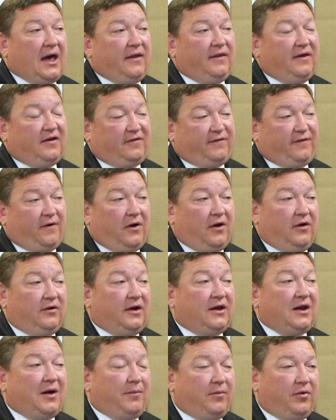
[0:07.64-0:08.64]
and this followed
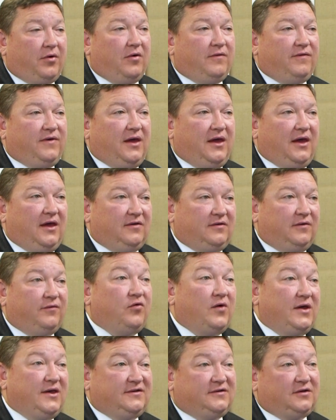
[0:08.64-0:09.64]
a number of years of
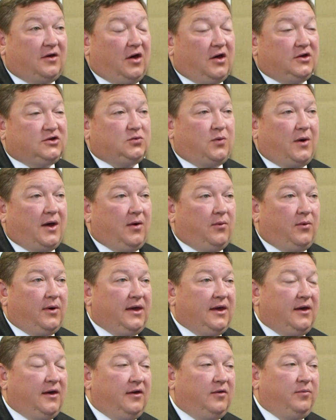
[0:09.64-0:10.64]
research where
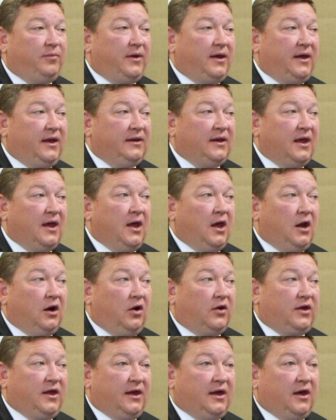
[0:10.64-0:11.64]
we had been
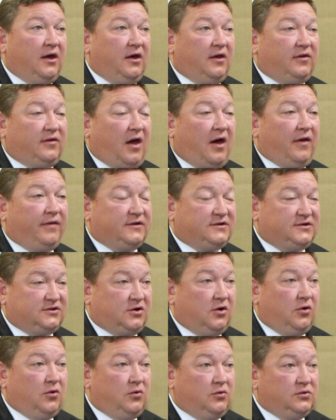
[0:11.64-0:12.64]
looking at other
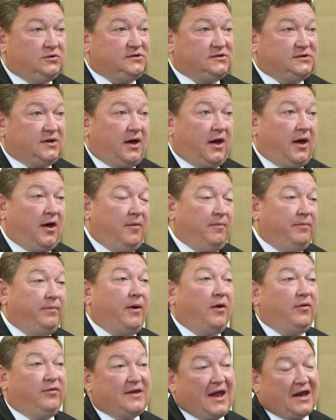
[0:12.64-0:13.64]
schools,
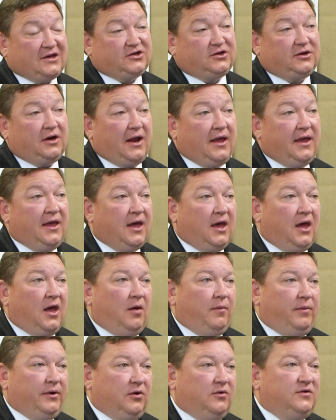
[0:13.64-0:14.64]
both nationally
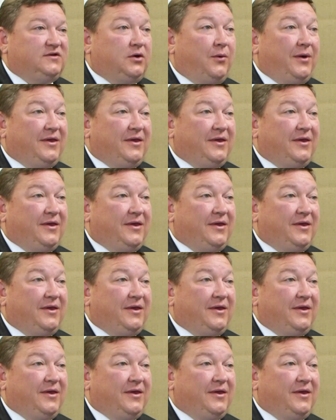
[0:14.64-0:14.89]
but also